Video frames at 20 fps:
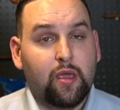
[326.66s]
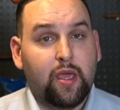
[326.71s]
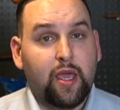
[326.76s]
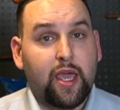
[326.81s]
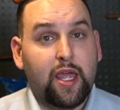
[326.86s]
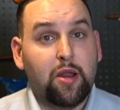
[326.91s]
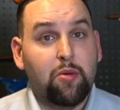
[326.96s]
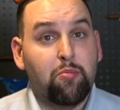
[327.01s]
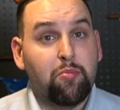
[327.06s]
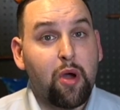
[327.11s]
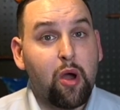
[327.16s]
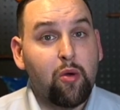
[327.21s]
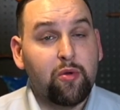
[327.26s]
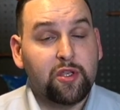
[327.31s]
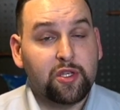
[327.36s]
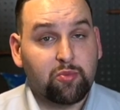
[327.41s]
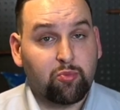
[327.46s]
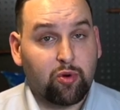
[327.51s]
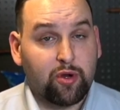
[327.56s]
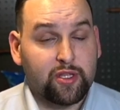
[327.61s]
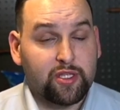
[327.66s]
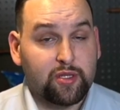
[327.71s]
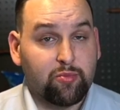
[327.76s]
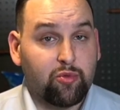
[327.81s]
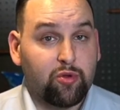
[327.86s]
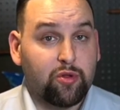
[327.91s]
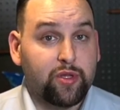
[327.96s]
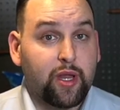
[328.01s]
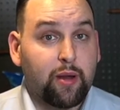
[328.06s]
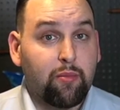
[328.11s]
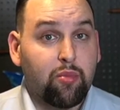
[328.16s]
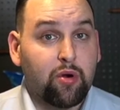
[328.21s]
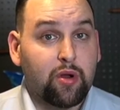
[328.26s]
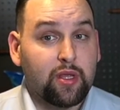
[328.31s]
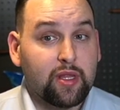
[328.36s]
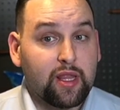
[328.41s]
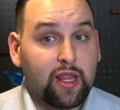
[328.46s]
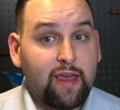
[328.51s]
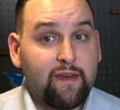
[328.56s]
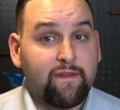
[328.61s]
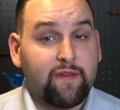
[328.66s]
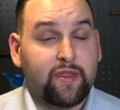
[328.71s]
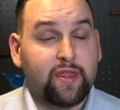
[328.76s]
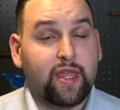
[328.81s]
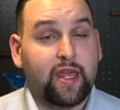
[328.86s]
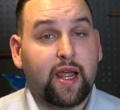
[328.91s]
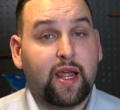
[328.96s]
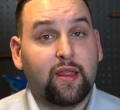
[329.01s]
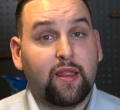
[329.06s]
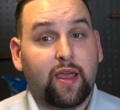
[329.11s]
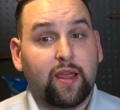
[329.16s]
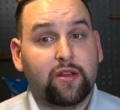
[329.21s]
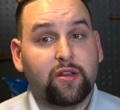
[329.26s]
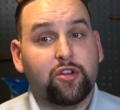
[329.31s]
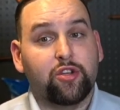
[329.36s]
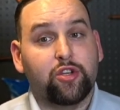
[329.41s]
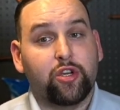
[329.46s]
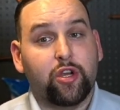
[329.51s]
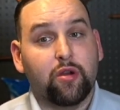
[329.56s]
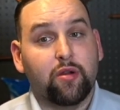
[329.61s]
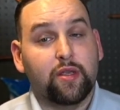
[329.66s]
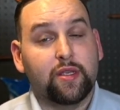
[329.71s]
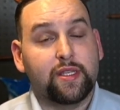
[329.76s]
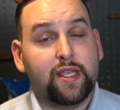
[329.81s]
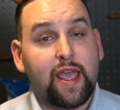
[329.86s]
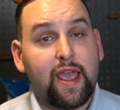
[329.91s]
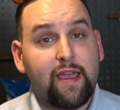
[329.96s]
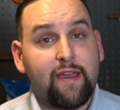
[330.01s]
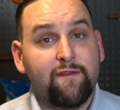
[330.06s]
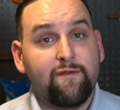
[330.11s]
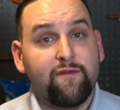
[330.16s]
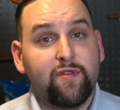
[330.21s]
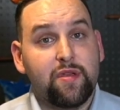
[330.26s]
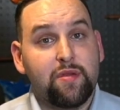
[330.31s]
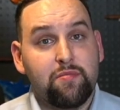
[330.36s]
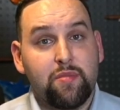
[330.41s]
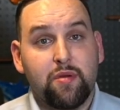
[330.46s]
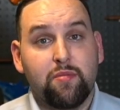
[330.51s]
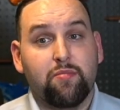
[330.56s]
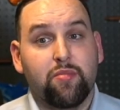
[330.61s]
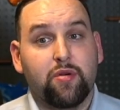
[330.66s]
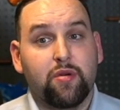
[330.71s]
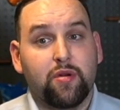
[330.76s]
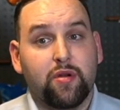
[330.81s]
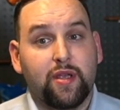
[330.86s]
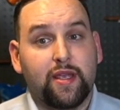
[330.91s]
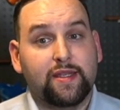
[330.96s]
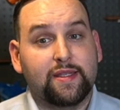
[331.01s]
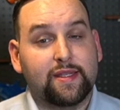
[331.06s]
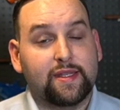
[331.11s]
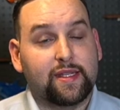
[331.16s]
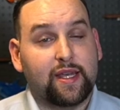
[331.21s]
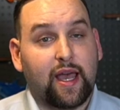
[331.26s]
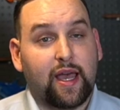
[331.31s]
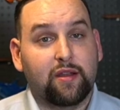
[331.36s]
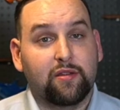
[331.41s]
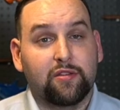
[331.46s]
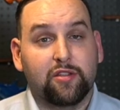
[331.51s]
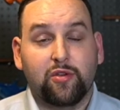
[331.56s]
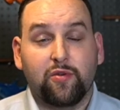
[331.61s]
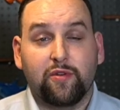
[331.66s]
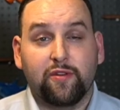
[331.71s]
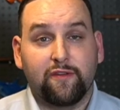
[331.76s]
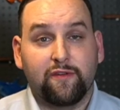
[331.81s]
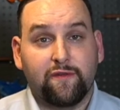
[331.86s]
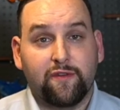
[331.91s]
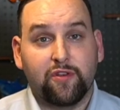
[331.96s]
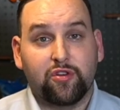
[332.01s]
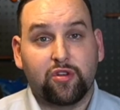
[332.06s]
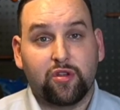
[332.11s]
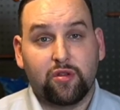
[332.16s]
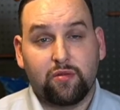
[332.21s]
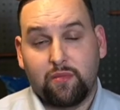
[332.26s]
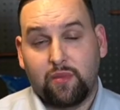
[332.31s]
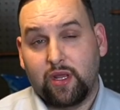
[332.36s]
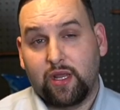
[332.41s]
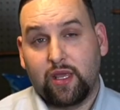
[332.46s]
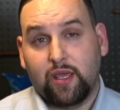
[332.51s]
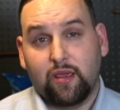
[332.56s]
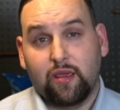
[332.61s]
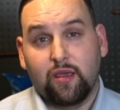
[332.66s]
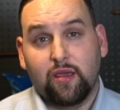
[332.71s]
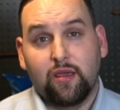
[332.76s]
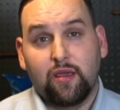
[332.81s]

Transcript: And a bonus principle, number 11, that I like to share is every member is entitled to an efficient meeting.